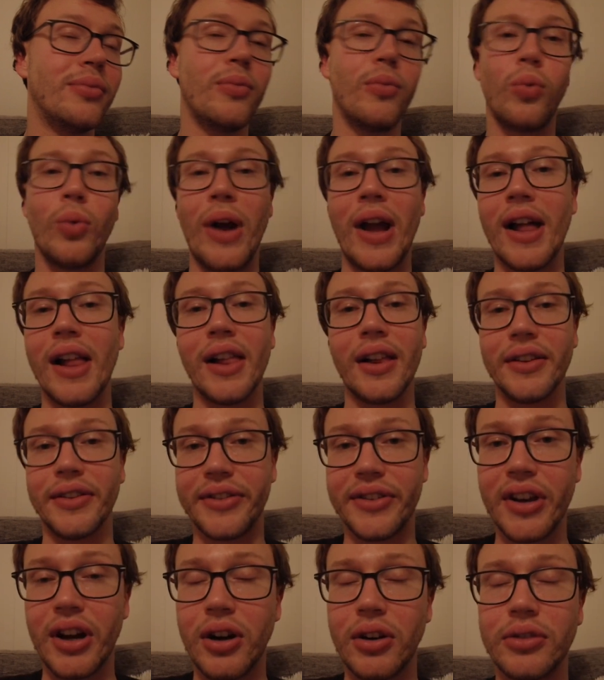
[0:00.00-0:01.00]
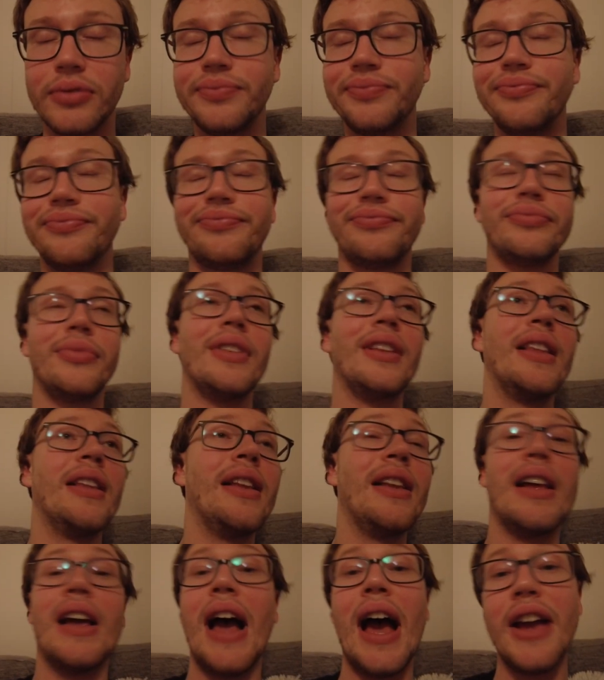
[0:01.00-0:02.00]
well, so
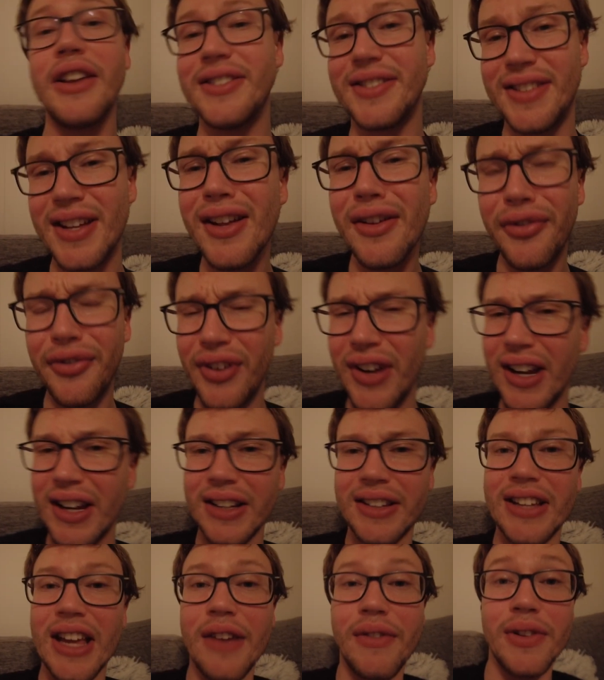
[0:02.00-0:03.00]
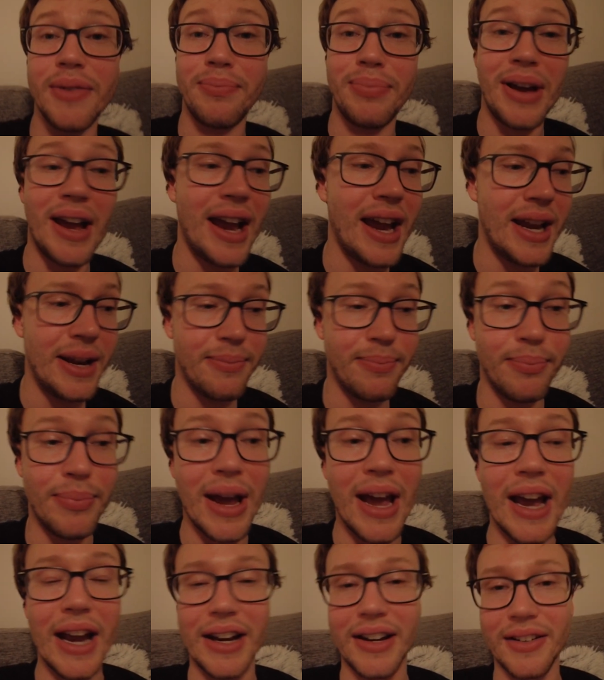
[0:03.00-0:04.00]
I still think they will pay
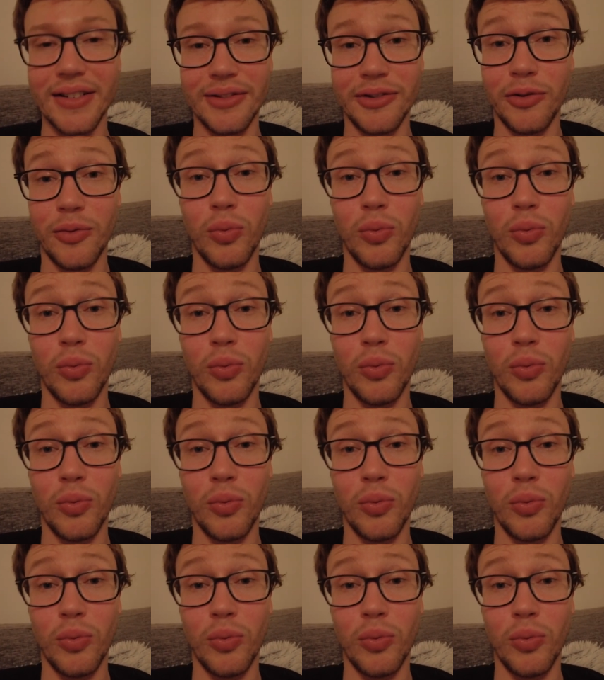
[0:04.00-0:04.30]
back